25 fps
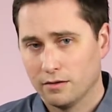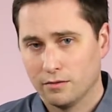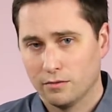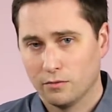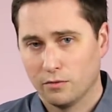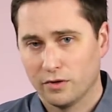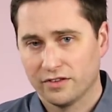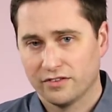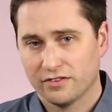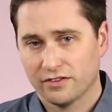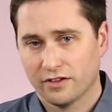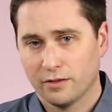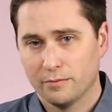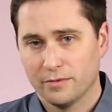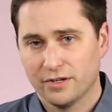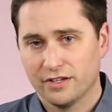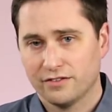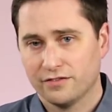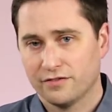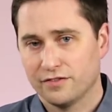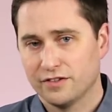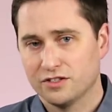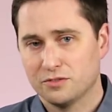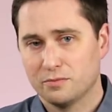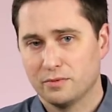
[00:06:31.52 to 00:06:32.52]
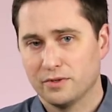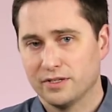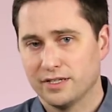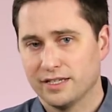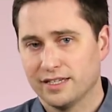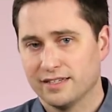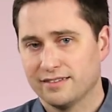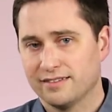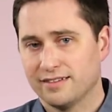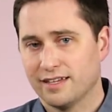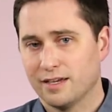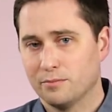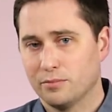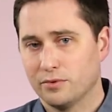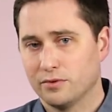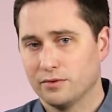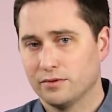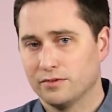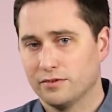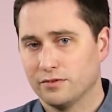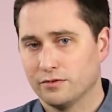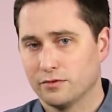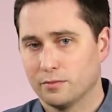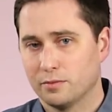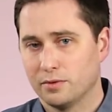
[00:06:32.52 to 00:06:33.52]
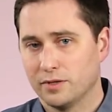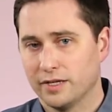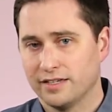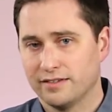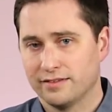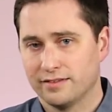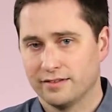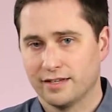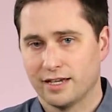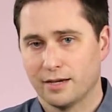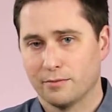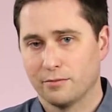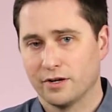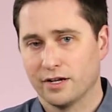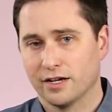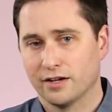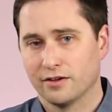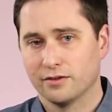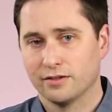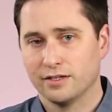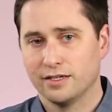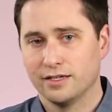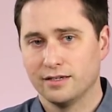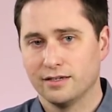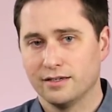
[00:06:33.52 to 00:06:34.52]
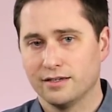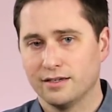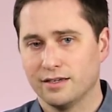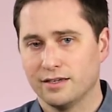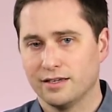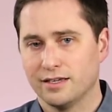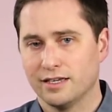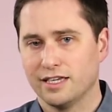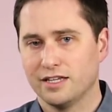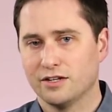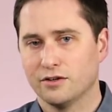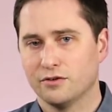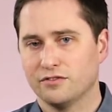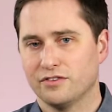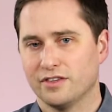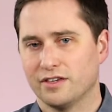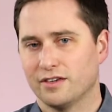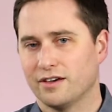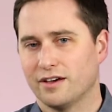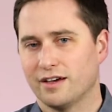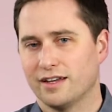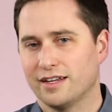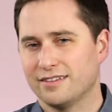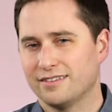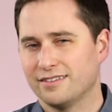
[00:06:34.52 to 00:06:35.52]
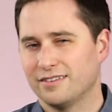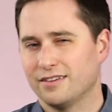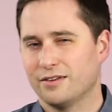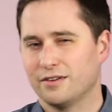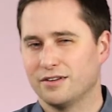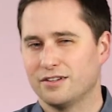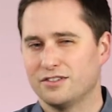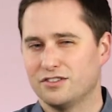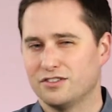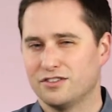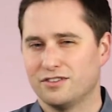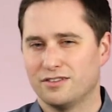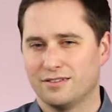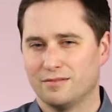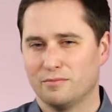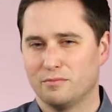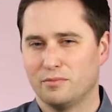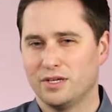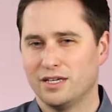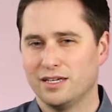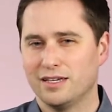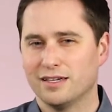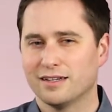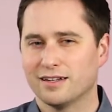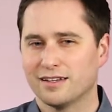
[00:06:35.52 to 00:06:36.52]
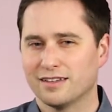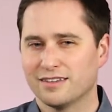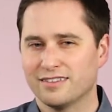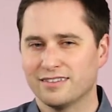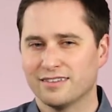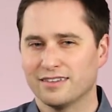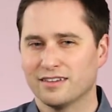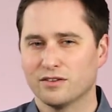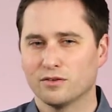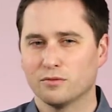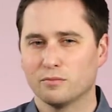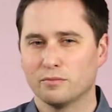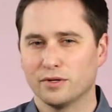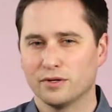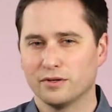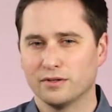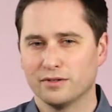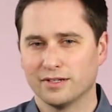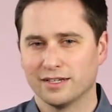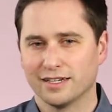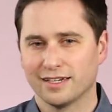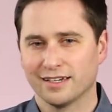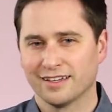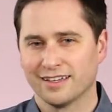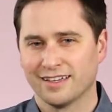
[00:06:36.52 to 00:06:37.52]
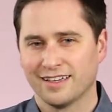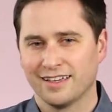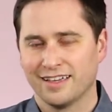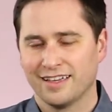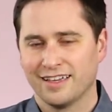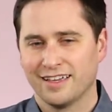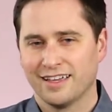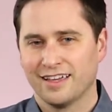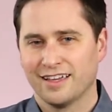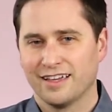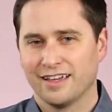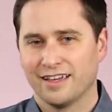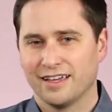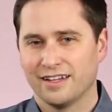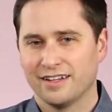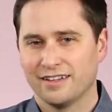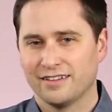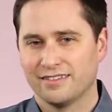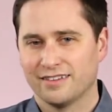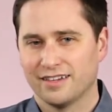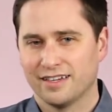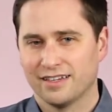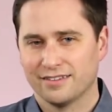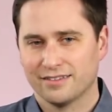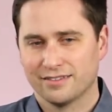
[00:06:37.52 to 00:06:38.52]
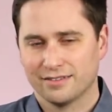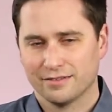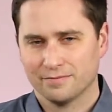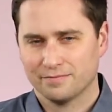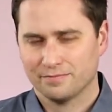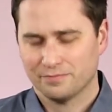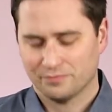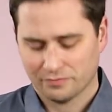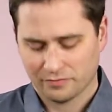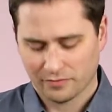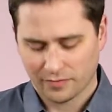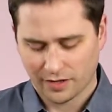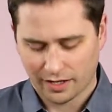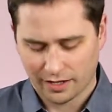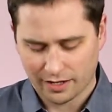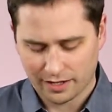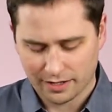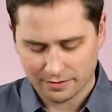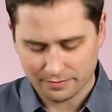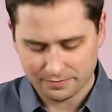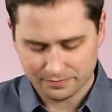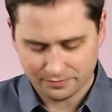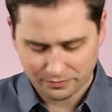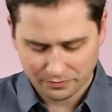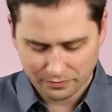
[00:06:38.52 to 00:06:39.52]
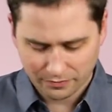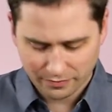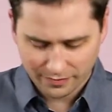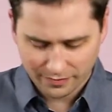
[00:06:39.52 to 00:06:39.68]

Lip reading: When Solomon has finished building his temple to replace the tabernacle, he knows that God isn't going to just be in a single building. And he says, will